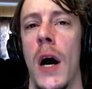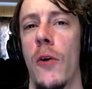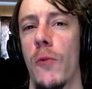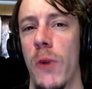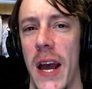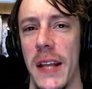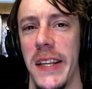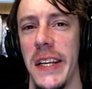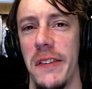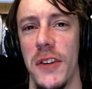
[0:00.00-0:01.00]
All right,
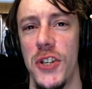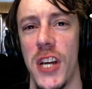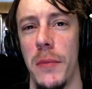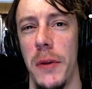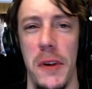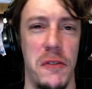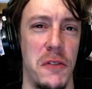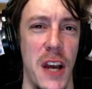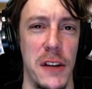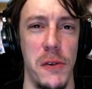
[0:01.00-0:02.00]
ladies and gentlemen, Mr.
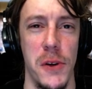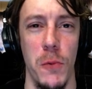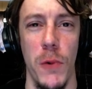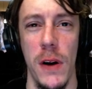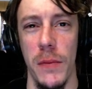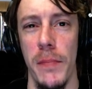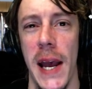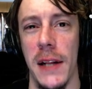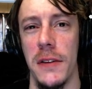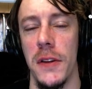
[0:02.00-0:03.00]
Sotko here. Welcome
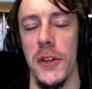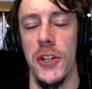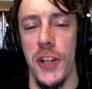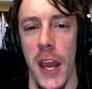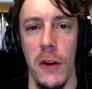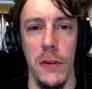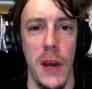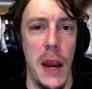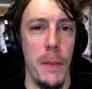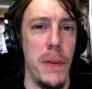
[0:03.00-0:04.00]
back to the channel.
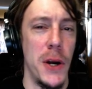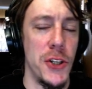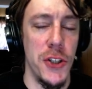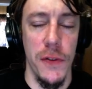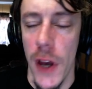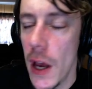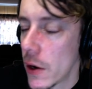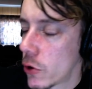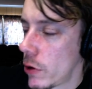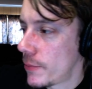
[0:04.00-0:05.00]
Got a bunch of
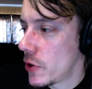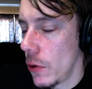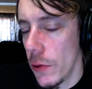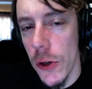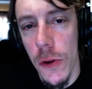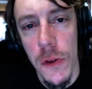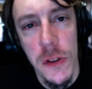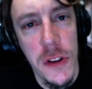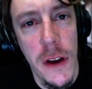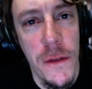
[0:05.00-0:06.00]
crypto news
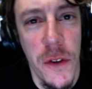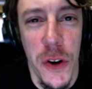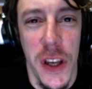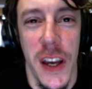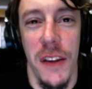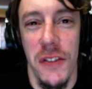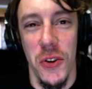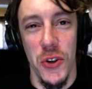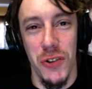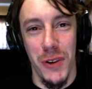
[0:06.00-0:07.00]
stuff for you as
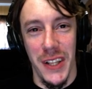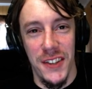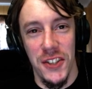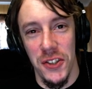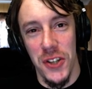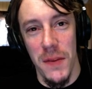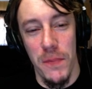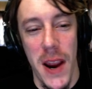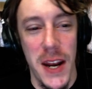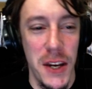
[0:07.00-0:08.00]
usual. Let's just jump
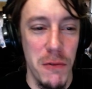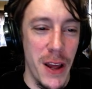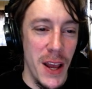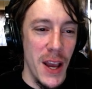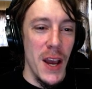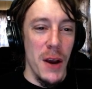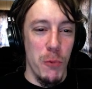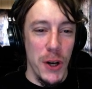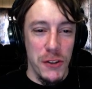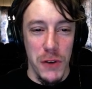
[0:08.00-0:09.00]
right into it.
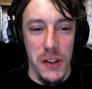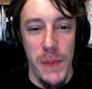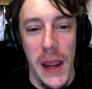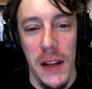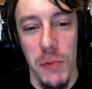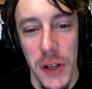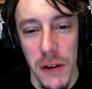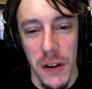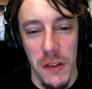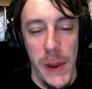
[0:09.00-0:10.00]
What to expect when
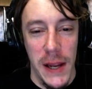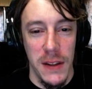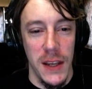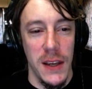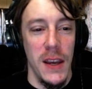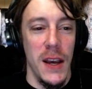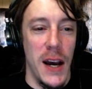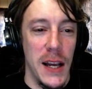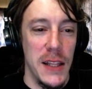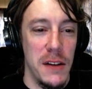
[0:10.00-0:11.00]
you're expecting
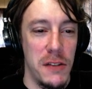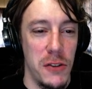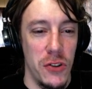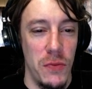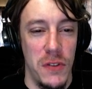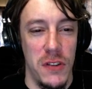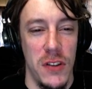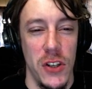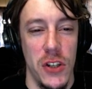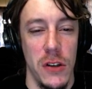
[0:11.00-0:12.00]
highlight
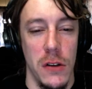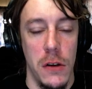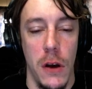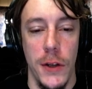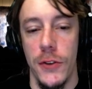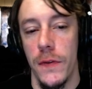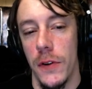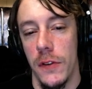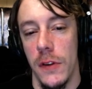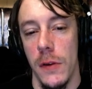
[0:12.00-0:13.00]
circumcision
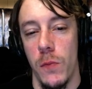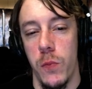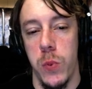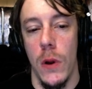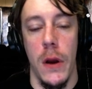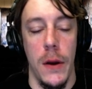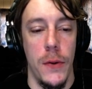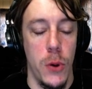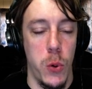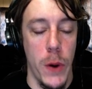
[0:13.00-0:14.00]
controversy? Uh,
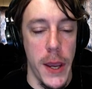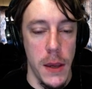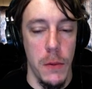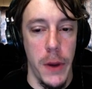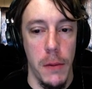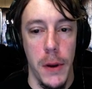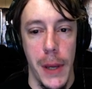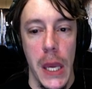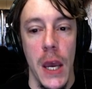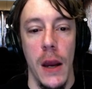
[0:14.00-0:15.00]
wait, wait, wait,
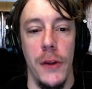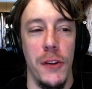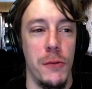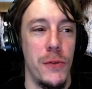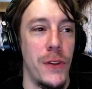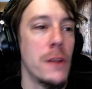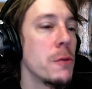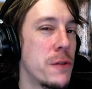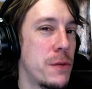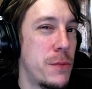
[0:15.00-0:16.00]
wait. This this
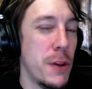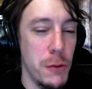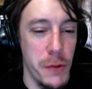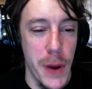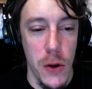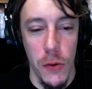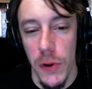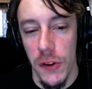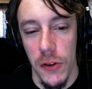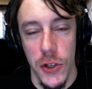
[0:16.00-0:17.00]
was this was my own
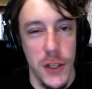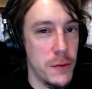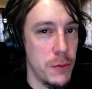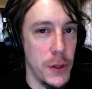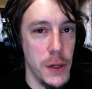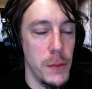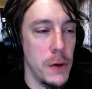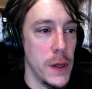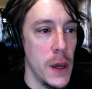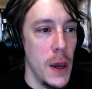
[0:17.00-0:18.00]
research. It's a really good
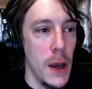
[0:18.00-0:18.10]
movie.